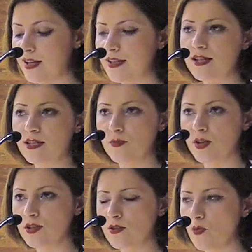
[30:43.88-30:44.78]
their
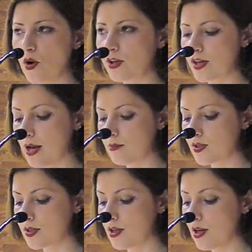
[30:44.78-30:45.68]
testimonies of war
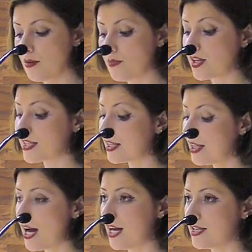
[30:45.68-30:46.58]
crimes because
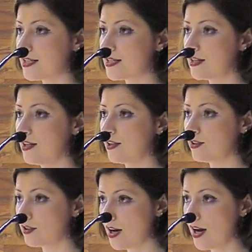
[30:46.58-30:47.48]
lies
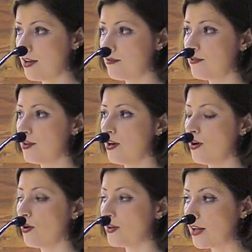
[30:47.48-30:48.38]
thrive
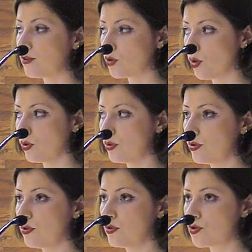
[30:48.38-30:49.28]
on untold
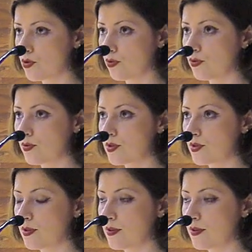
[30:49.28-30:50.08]
truths.